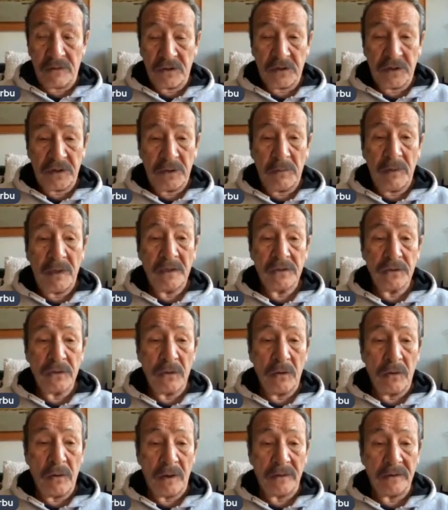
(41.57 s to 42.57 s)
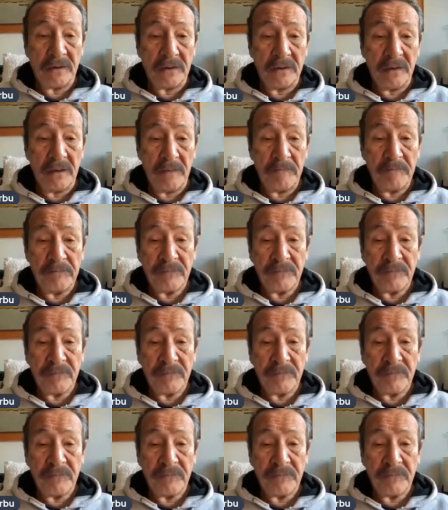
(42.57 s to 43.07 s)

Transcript: 3 weeks ago under the